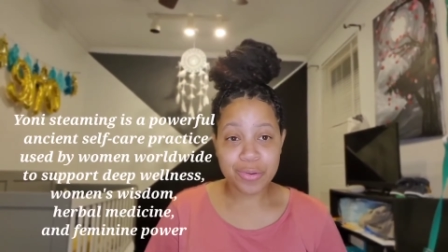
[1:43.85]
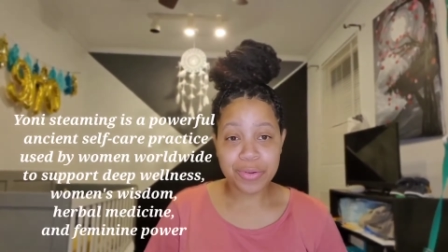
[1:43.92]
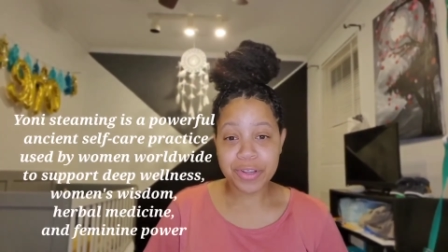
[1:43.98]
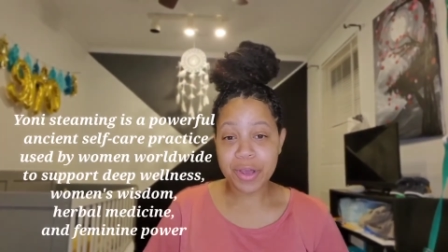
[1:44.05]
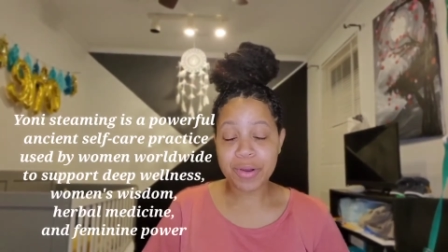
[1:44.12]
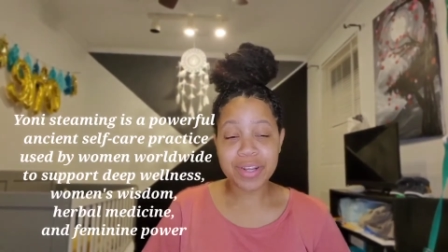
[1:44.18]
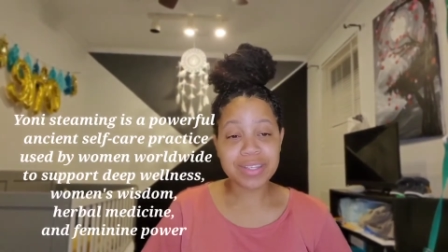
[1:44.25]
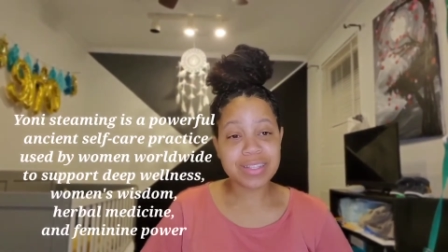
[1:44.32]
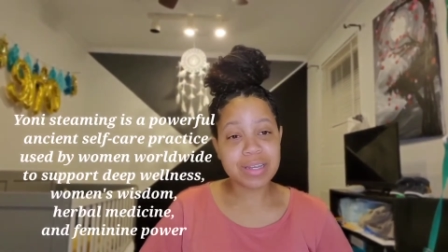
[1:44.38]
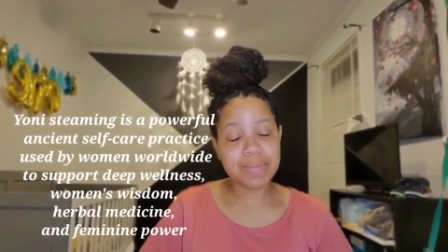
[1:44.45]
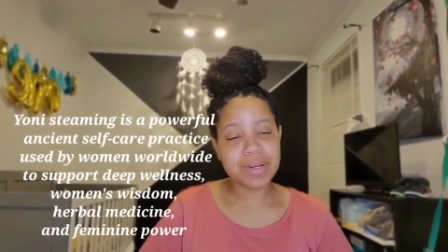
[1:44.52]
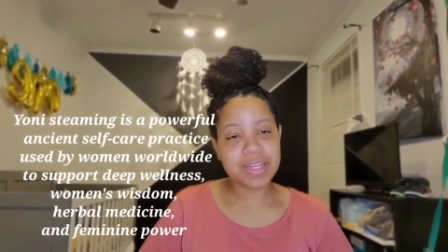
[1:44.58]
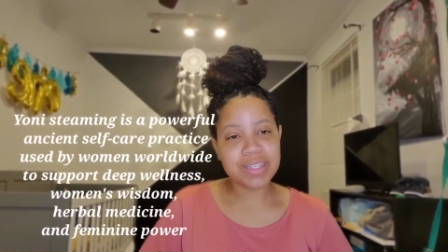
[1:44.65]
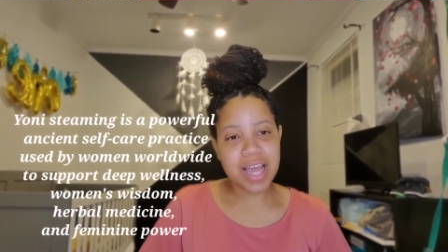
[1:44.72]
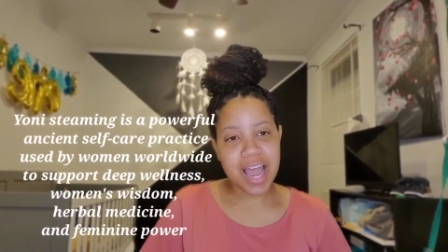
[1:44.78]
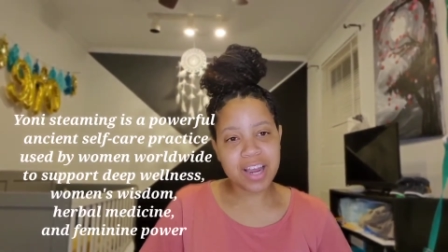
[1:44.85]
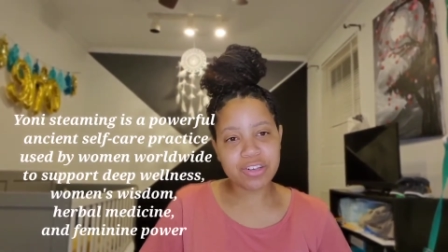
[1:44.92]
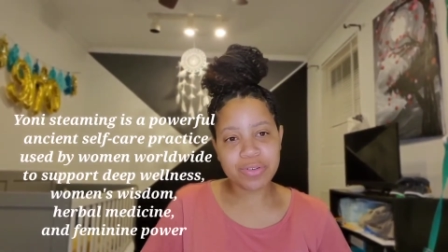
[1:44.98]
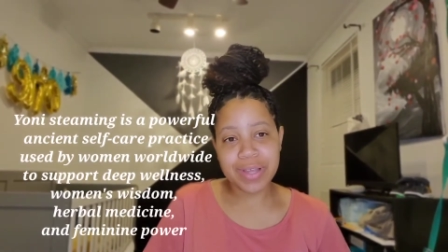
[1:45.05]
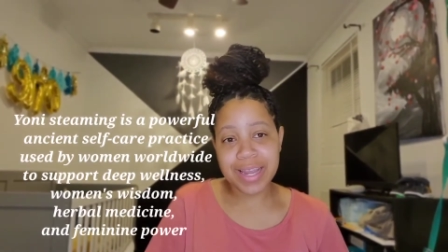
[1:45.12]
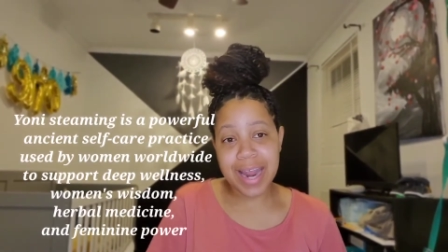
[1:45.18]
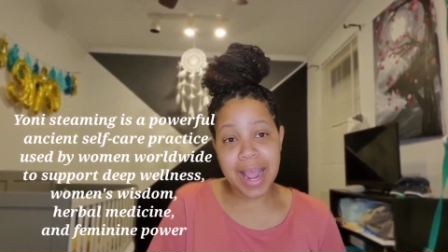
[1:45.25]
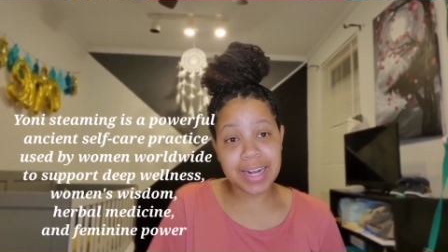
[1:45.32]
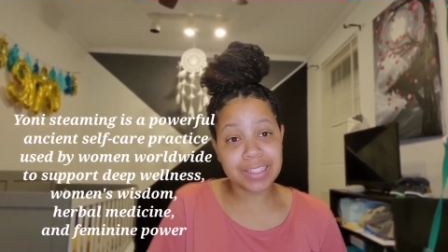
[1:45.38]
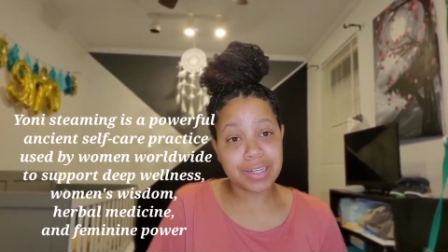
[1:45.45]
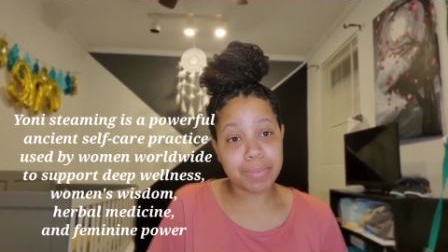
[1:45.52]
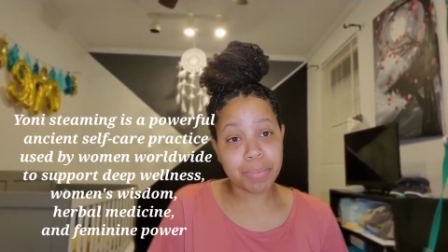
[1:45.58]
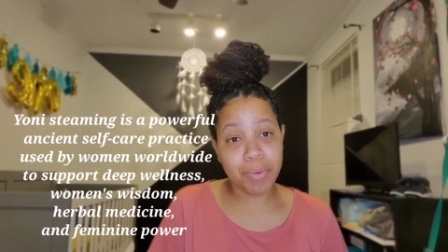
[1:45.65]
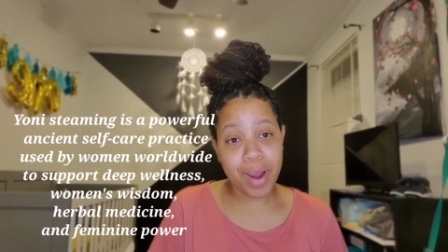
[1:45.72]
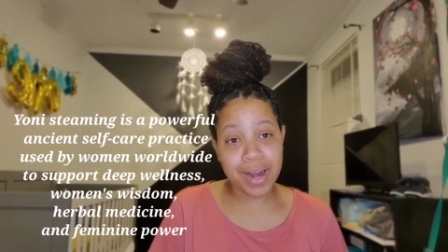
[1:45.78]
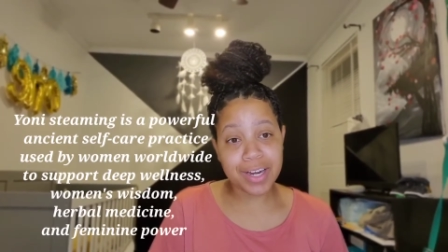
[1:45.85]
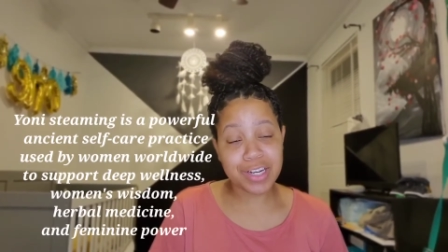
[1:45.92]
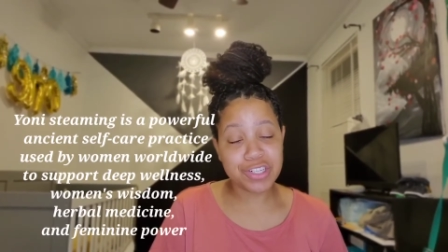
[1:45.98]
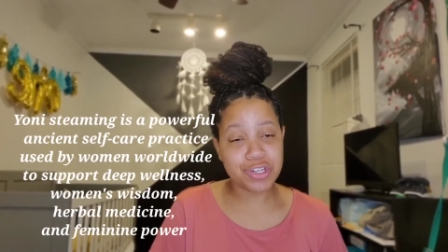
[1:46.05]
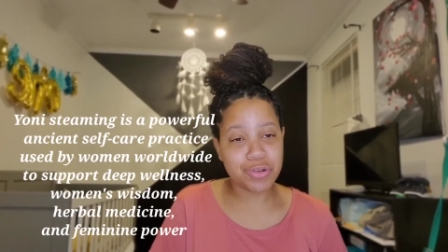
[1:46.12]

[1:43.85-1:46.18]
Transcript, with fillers: Yoni steaming is actually an ancient practice.